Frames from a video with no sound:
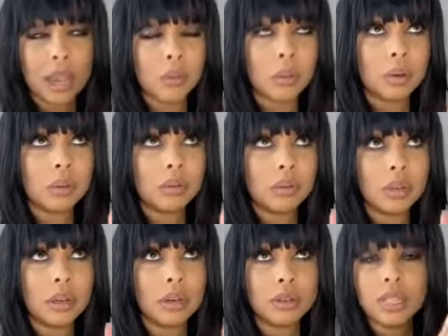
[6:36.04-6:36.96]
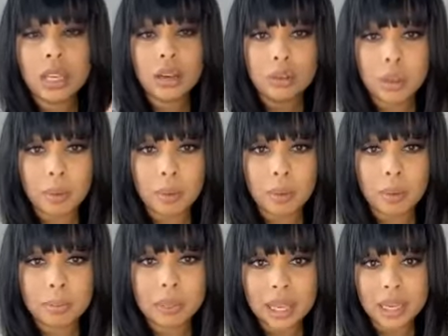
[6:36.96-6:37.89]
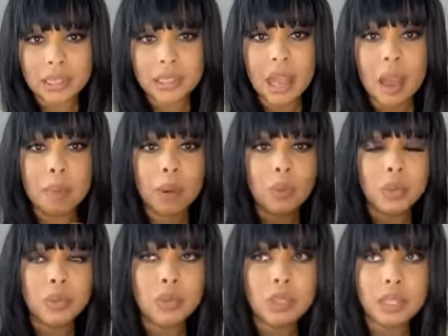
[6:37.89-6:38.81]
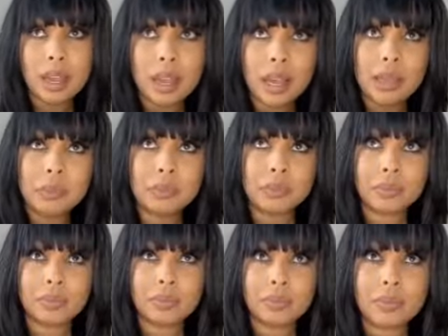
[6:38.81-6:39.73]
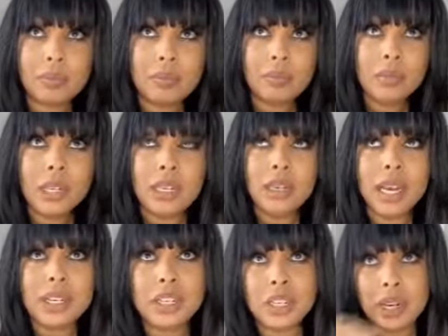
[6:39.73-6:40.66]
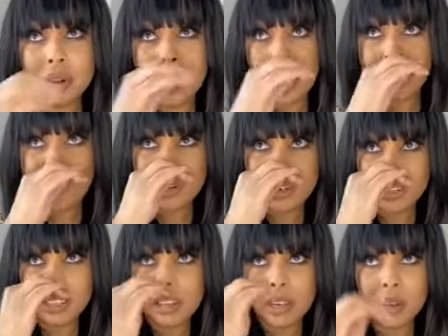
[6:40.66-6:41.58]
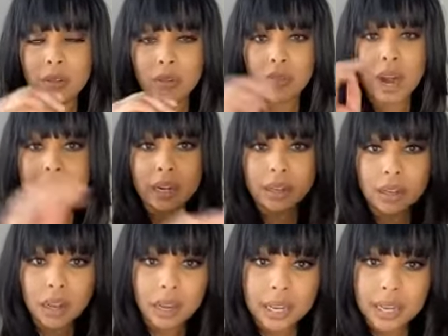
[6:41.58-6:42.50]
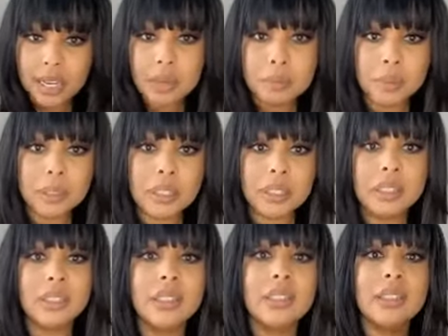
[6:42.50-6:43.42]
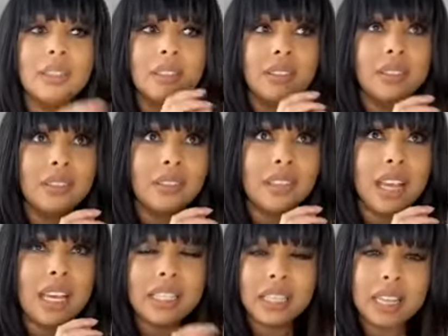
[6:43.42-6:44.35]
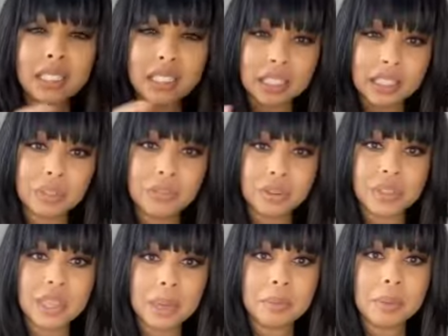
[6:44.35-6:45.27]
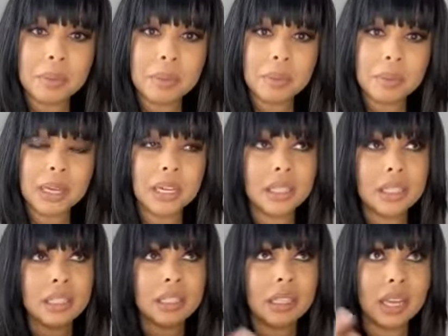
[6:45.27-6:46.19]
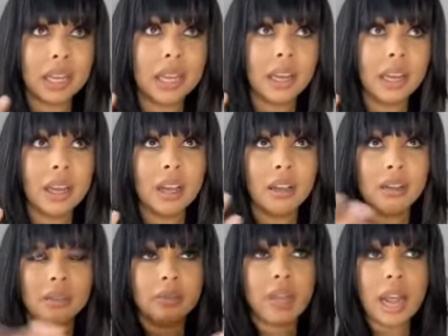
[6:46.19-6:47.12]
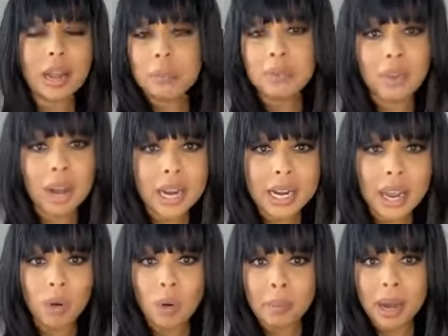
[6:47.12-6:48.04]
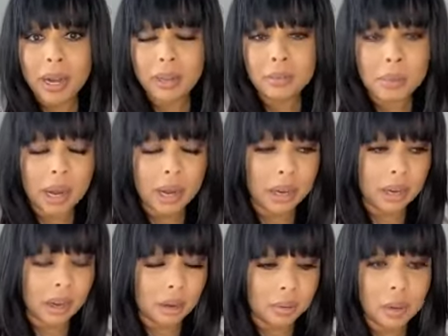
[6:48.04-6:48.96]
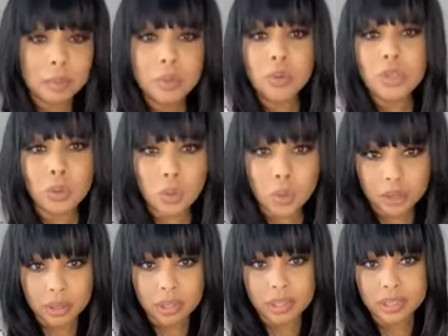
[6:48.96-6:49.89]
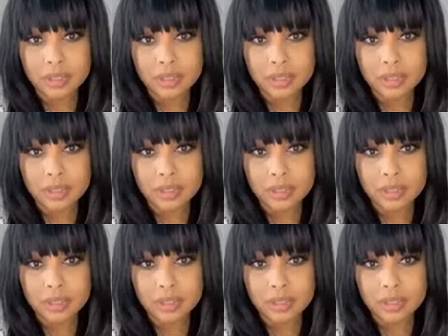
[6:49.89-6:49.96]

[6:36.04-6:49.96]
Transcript: will curtail your plans. But when you say next year, I'm going to write an ebook, it's a different thing because it's just like, I could be writing that on my commute to work,